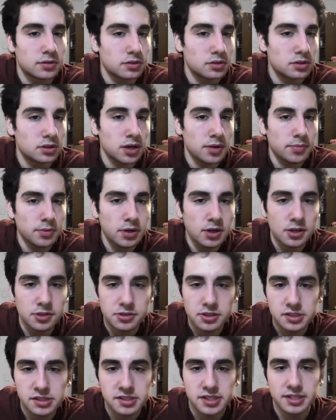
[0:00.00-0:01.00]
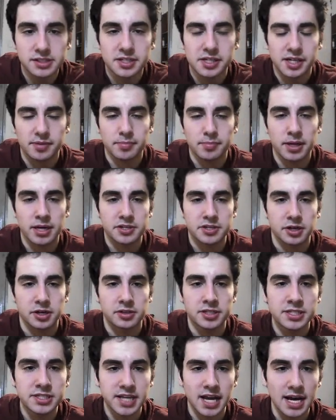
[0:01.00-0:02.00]
Number 116, Minotaur.
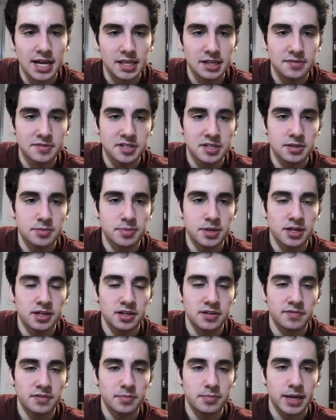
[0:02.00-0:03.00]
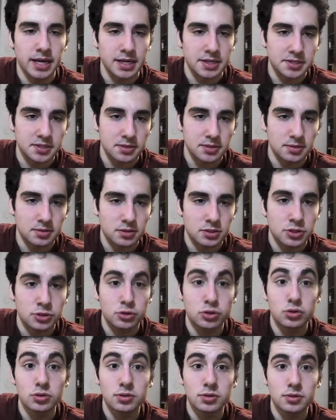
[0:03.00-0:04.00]
This guy lives in the middle of the maze.
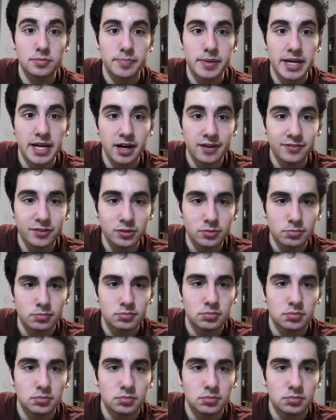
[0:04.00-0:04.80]
Be careful.